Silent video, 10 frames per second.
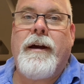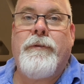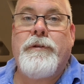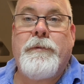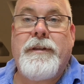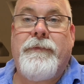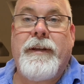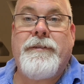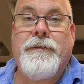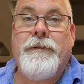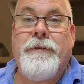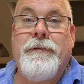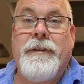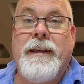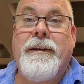are all specific
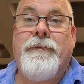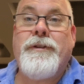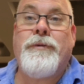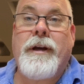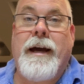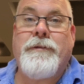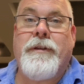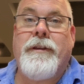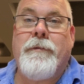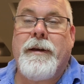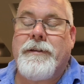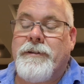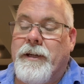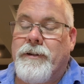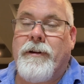to the individual cards within the master
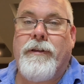section.